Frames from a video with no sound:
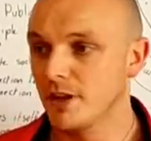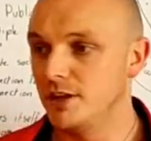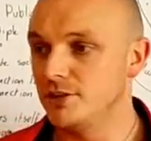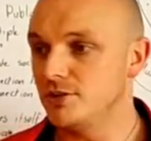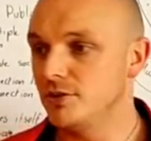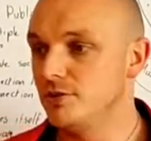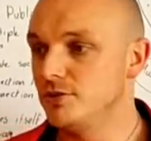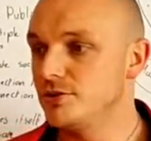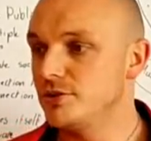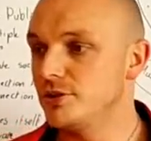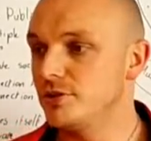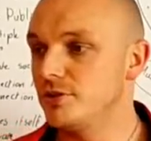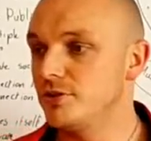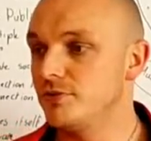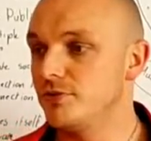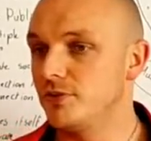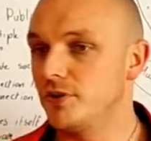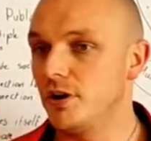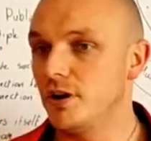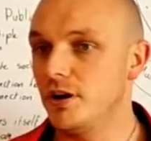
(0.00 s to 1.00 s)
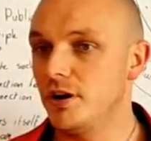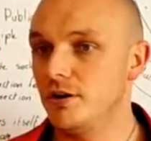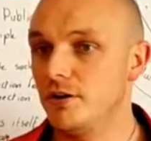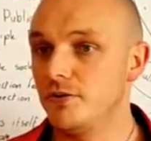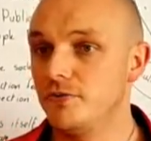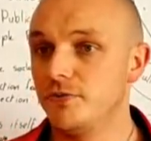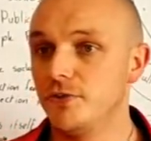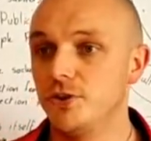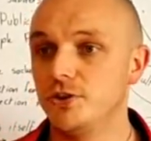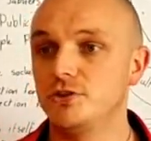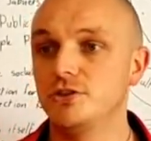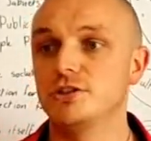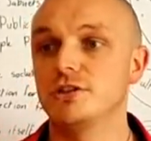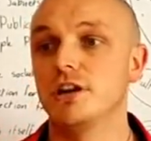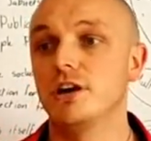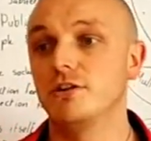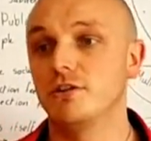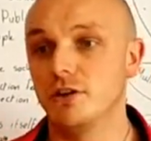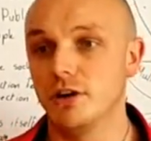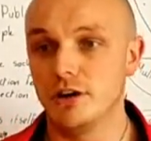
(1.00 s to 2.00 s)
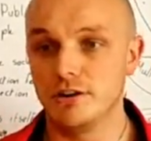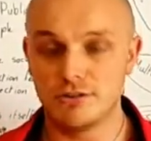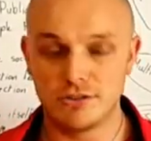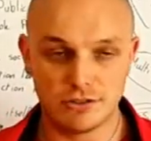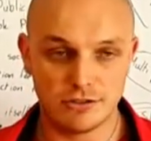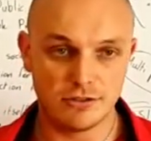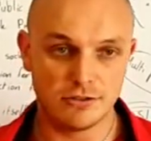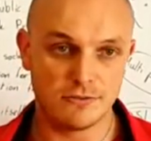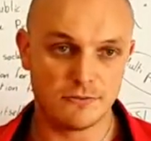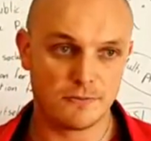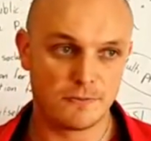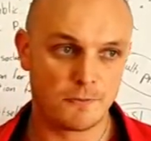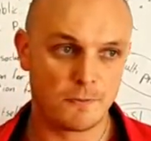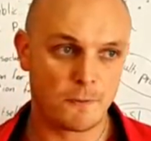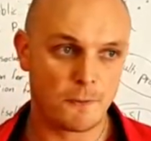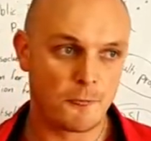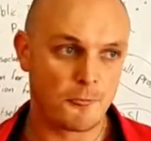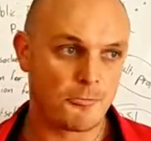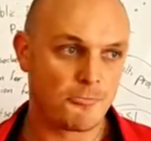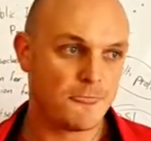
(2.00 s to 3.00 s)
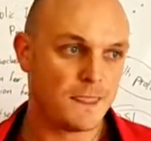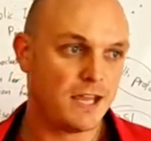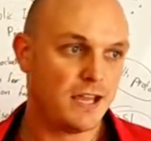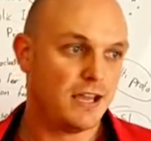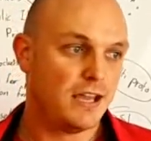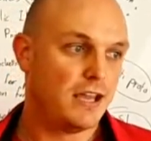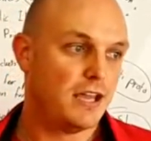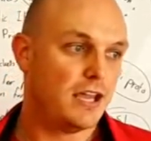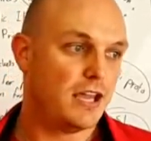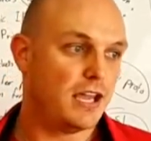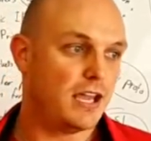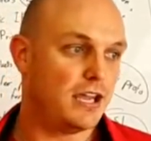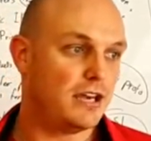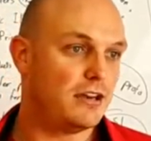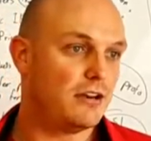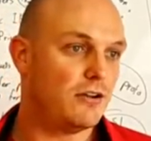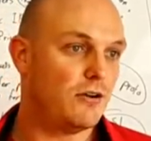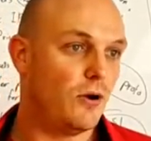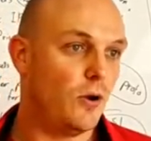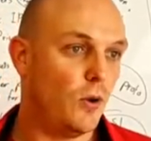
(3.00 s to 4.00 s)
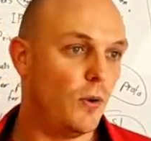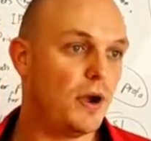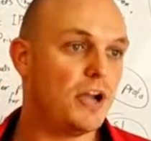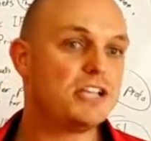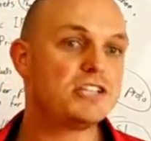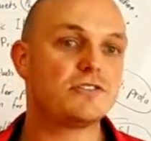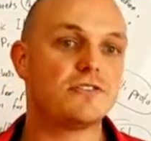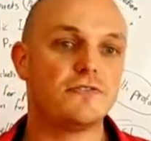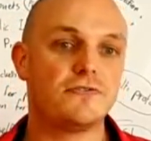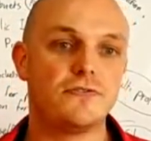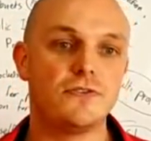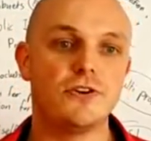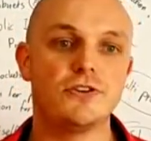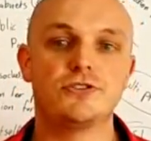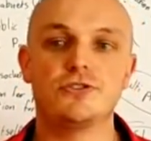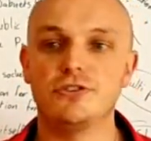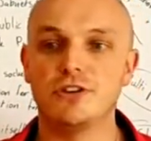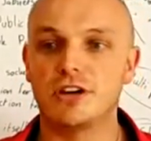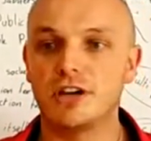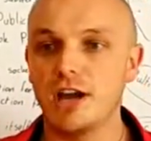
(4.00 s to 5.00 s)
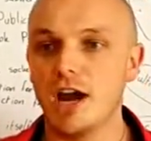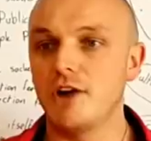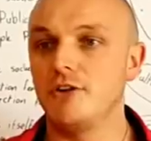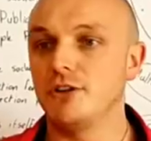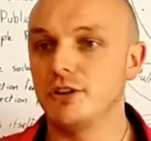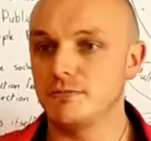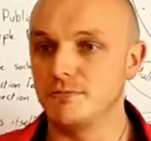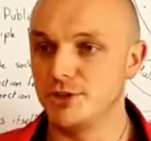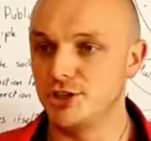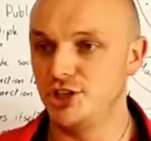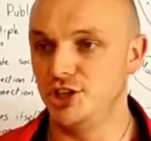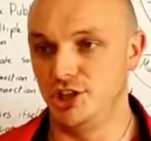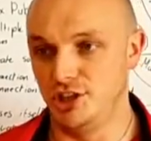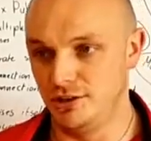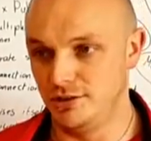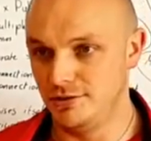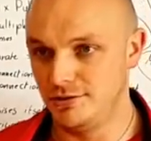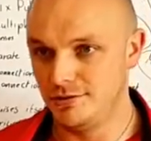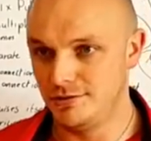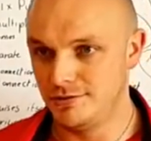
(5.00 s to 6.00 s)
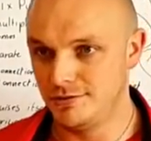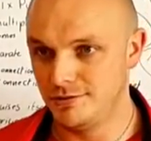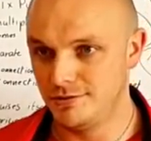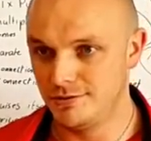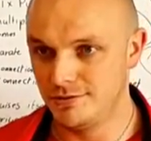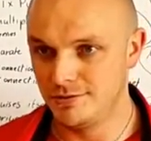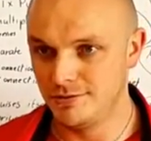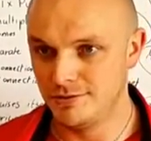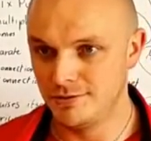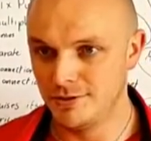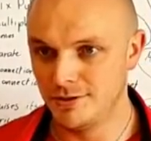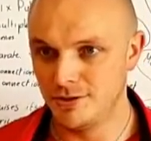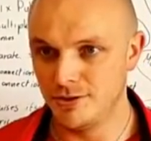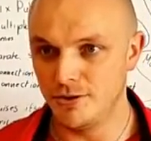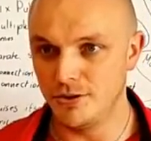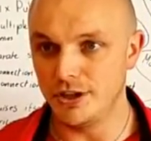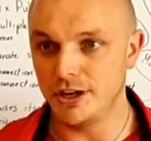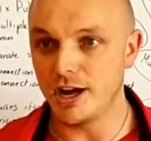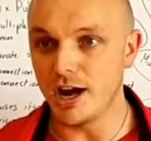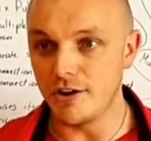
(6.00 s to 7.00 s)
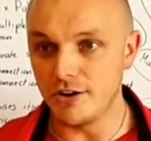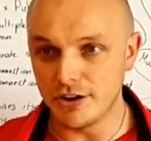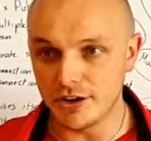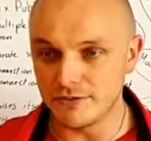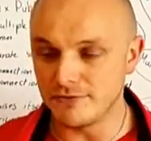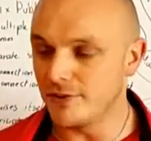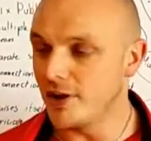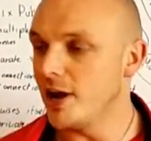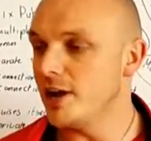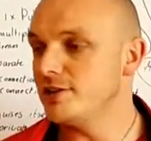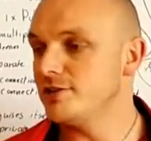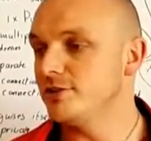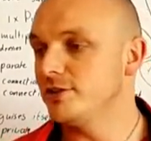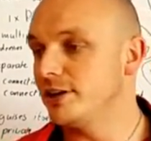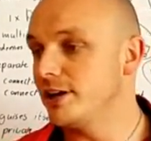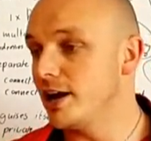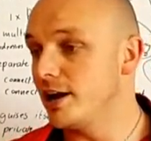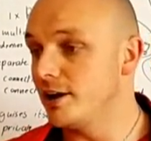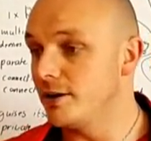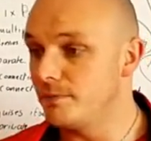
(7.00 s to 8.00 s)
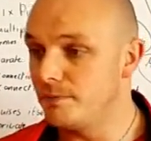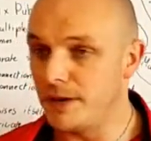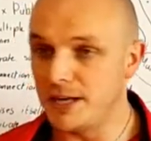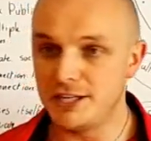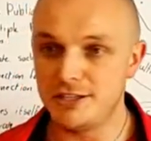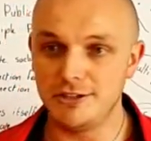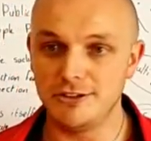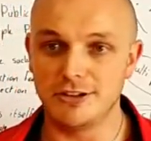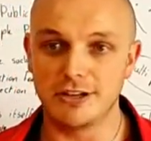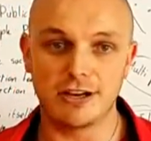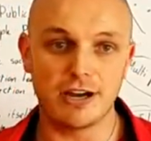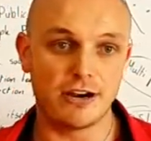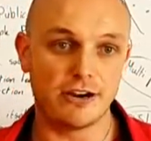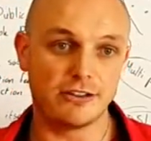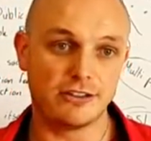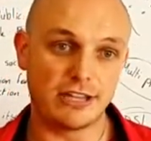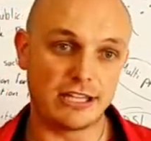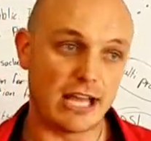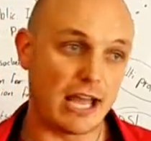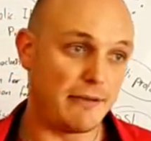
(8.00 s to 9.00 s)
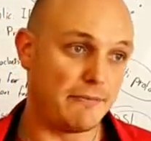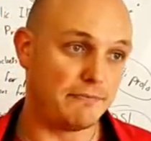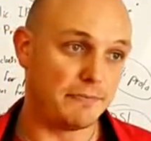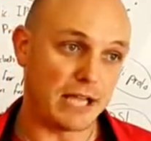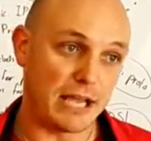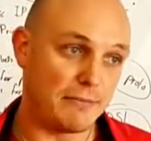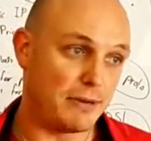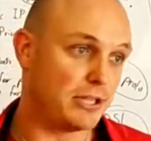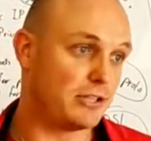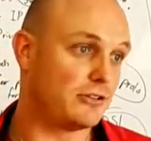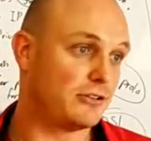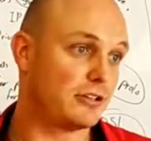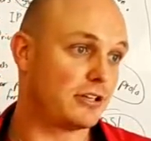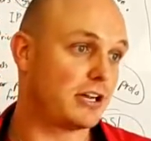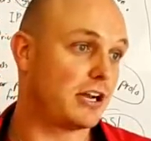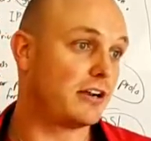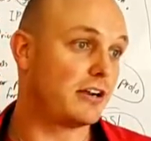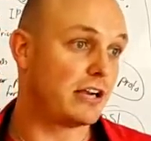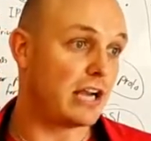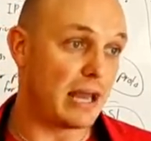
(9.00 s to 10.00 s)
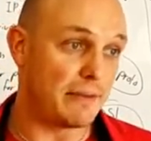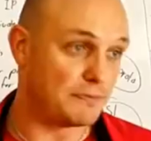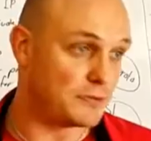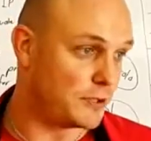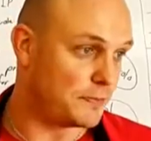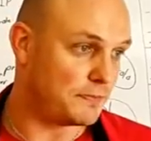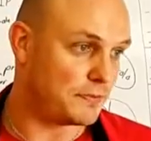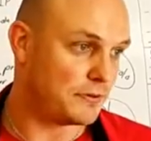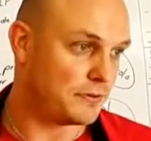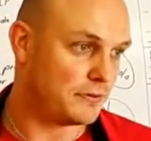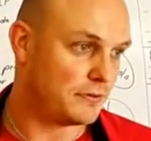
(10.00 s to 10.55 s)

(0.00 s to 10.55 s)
It's also referred to as localhost. It always refers to the current machine, or the current device, or the current PC, or the current tablet, or the current laptop.